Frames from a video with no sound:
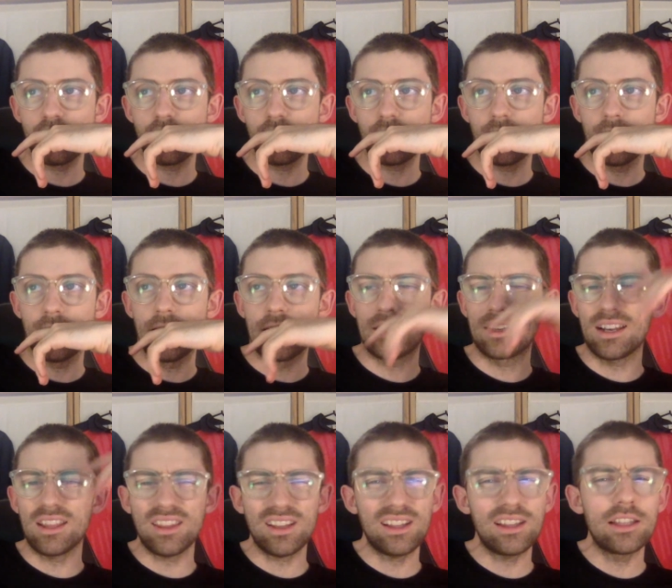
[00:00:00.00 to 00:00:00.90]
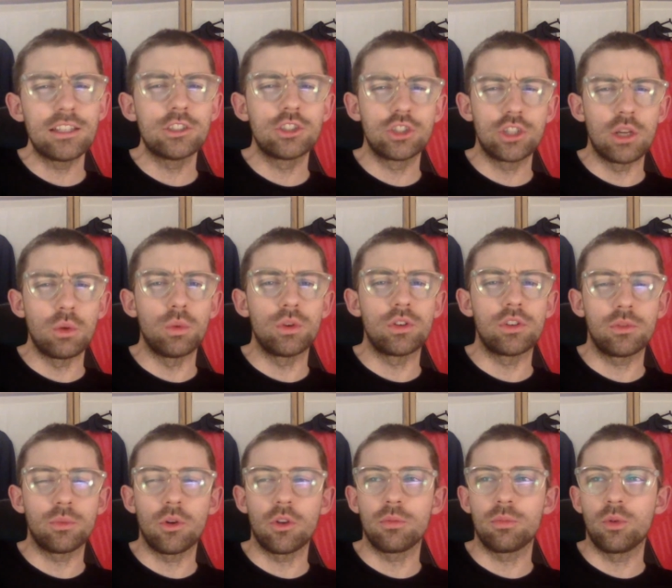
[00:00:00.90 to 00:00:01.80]
and another clean sheet, which is
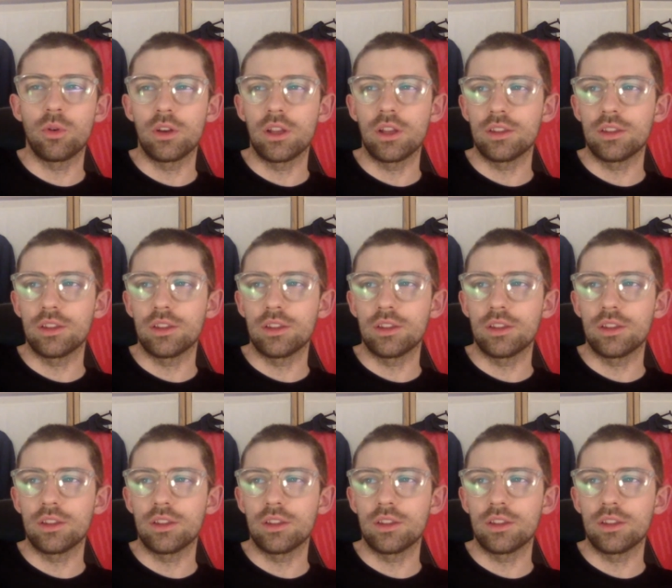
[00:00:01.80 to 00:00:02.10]
worth pointing out.